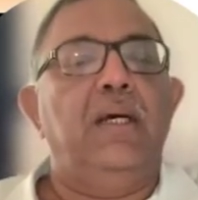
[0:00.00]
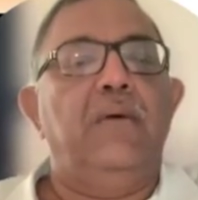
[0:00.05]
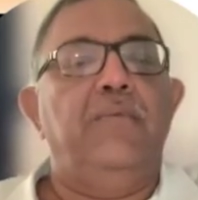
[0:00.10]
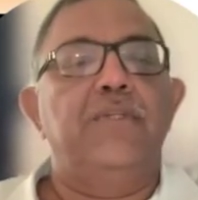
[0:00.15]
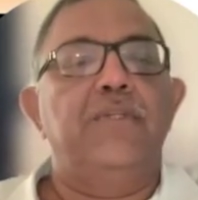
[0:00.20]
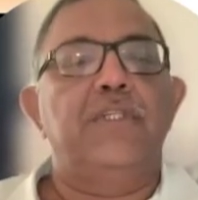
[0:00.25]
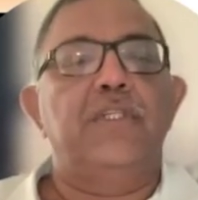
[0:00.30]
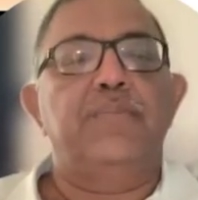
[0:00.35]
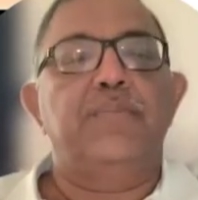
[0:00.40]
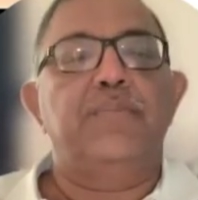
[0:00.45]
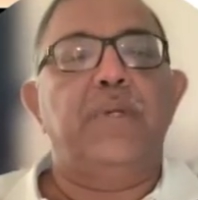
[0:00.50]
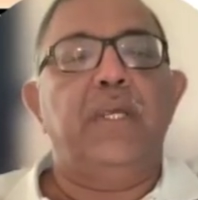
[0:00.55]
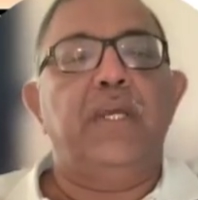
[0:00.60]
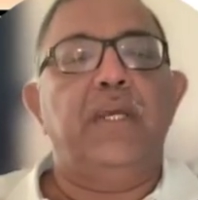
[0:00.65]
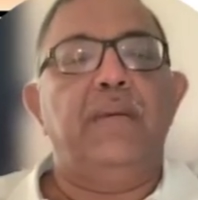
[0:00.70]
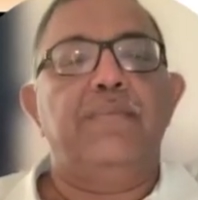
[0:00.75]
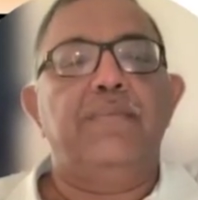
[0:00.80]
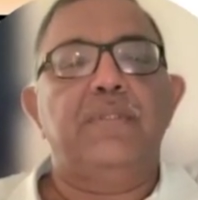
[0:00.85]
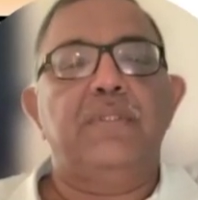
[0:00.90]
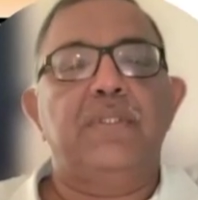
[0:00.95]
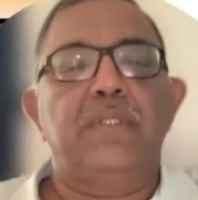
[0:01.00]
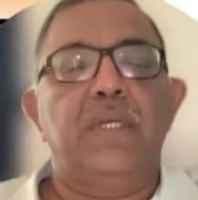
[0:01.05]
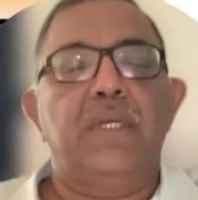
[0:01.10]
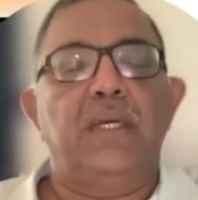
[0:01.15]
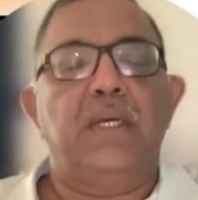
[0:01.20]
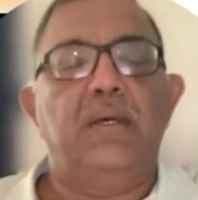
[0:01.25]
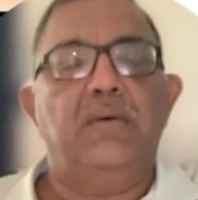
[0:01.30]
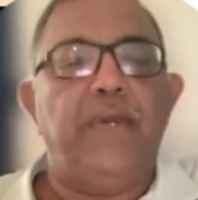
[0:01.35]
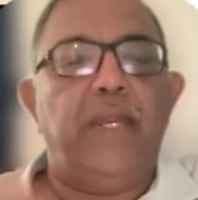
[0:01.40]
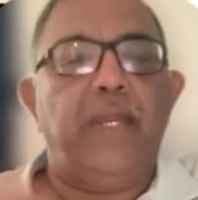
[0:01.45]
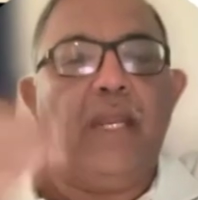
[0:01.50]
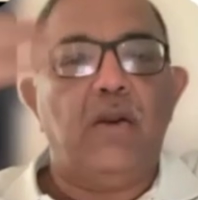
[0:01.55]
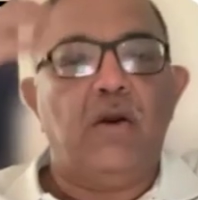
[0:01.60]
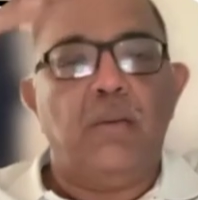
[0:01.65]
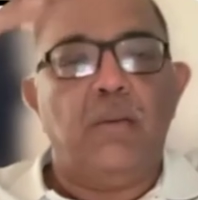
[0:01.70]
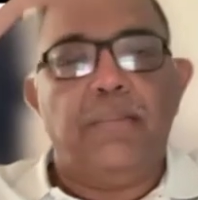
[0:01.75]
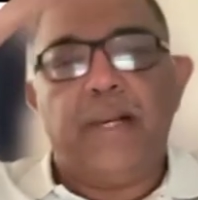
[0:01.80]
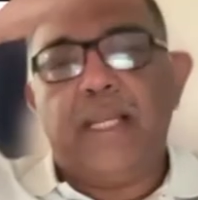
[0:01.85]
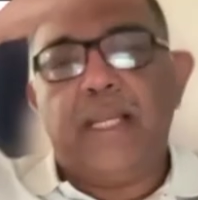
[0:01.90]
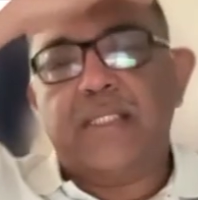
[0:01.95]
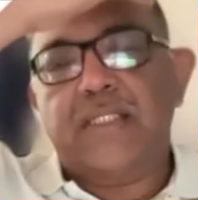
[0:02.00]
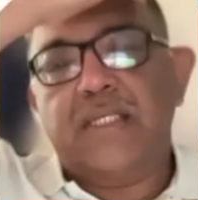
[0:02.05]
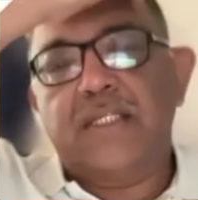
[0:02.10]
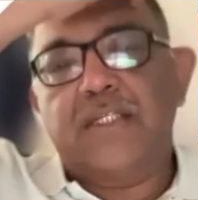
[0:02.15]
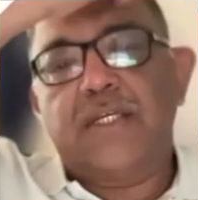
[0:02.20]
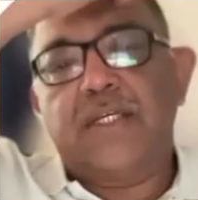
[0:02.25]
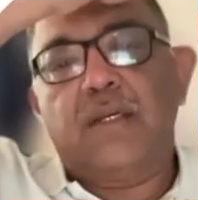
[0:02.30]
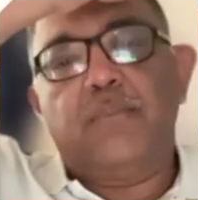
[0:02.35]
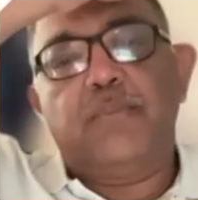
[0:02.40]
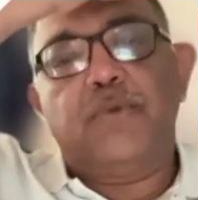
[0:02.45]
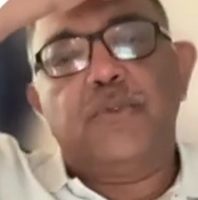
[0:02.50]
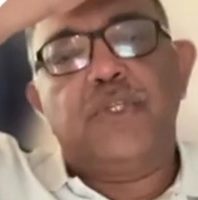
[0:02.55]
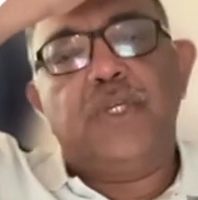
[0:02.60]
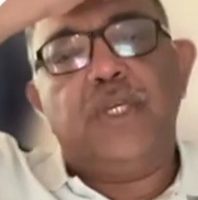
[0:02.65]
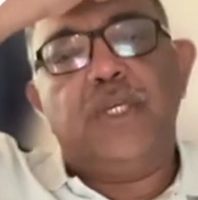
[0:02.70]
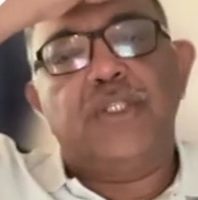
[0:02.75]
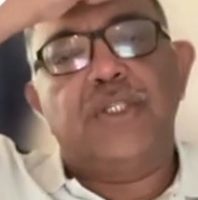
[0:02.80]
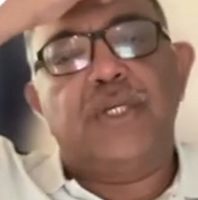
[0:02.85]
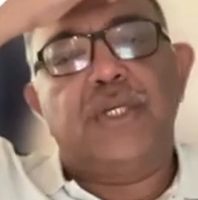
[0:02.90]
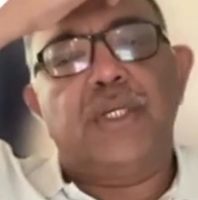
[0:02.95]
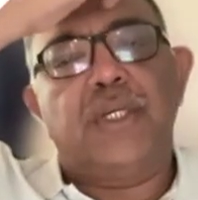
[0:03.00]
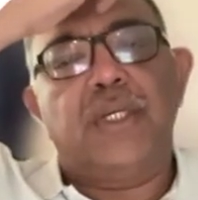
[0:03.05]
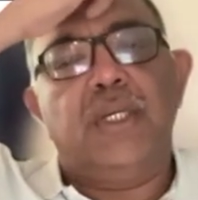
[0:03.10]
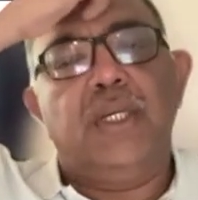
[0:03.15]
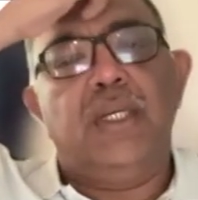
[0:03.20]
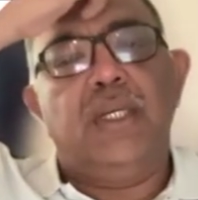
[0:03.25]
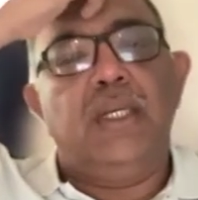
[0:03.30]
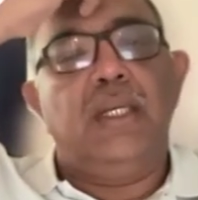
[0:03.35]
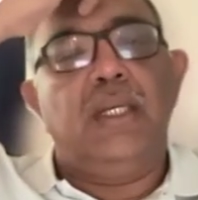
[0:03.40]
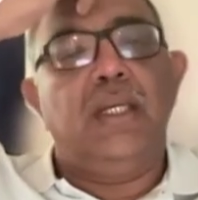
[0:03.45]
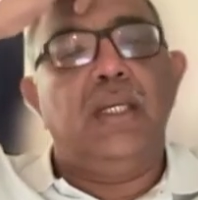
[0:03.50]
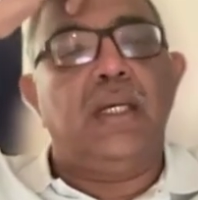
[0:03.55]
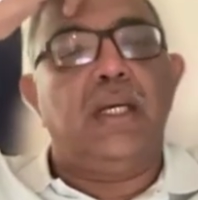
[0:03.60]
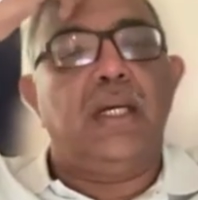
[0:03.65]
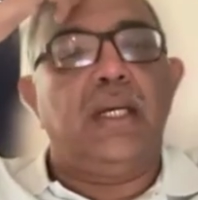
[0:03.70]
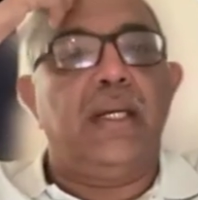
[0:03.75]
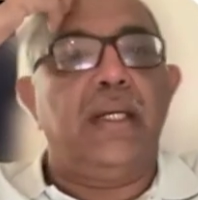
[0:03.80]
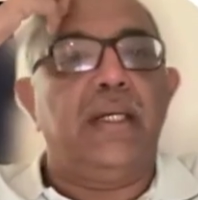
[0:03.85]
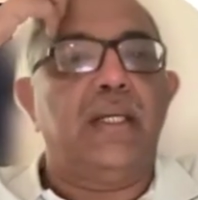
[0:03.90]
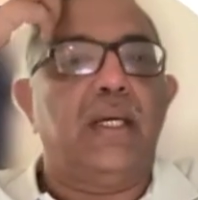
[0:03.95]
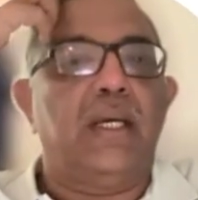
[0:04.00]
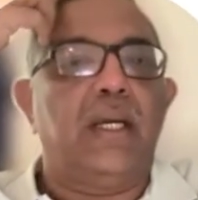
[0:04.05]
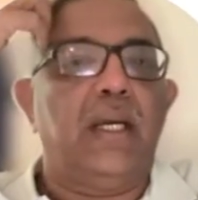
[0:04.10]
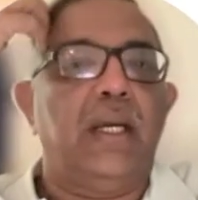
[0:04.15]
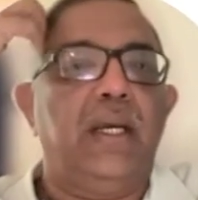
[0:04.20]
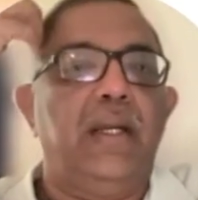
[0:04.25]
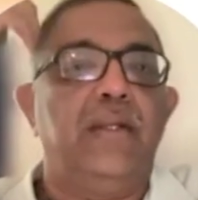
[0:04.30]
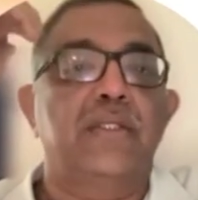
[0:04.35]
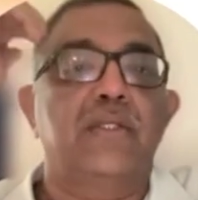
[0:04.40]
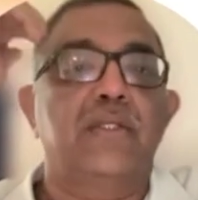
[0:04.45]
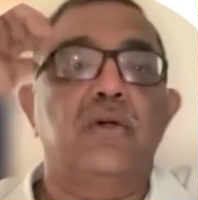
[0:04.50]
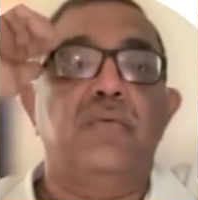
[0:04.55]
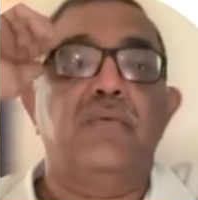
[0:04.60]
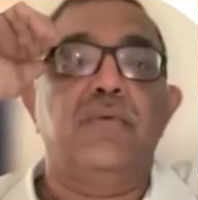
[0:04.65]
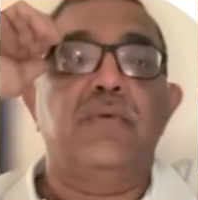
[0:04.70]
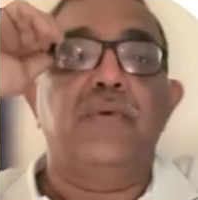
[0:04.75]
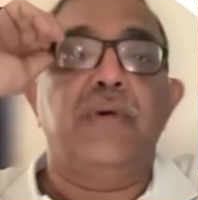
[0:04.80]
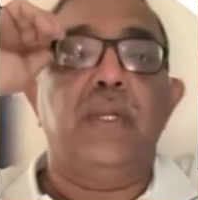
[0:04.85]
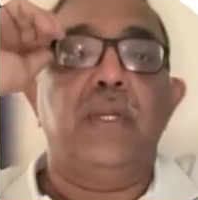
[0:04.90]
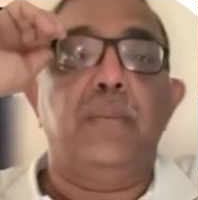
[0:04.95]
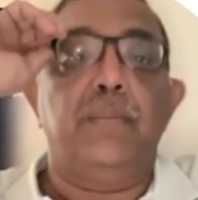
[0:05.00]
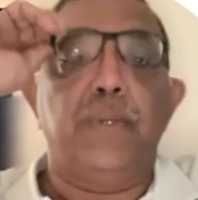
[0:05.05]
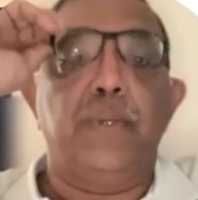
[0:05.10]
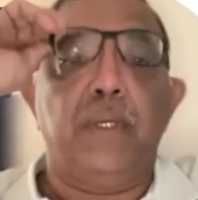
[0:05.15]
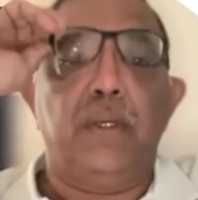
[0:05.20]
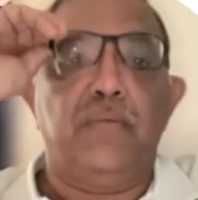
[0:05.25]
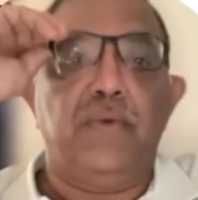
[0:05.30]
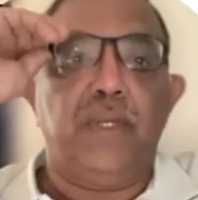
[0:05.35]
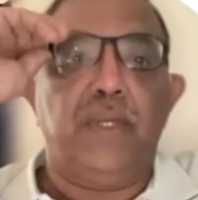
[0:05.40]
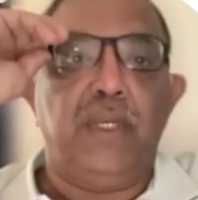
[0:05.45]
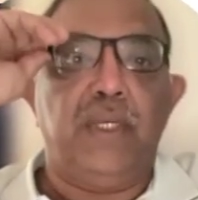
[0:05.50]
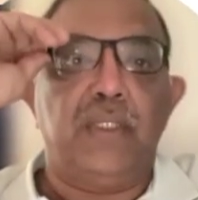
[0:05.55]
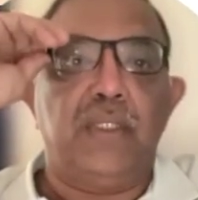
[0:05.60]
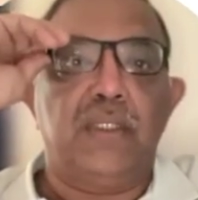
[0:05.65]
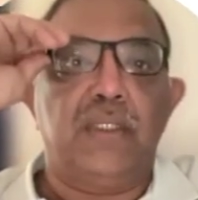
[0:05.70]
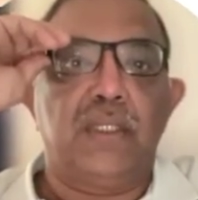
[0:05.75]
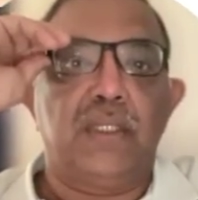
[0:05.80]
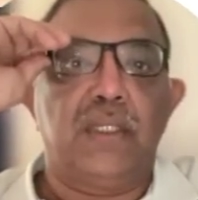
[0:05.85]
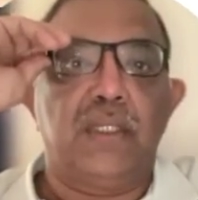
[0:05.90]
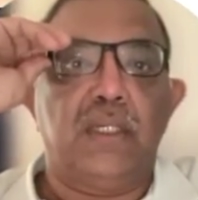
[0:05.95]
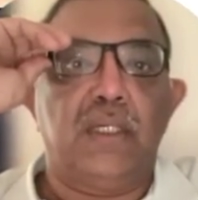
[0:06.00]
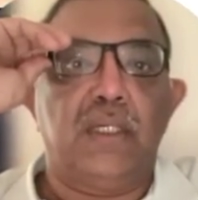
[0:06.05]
which is perhaps a very complex surgical procedure, are at high risk of developing various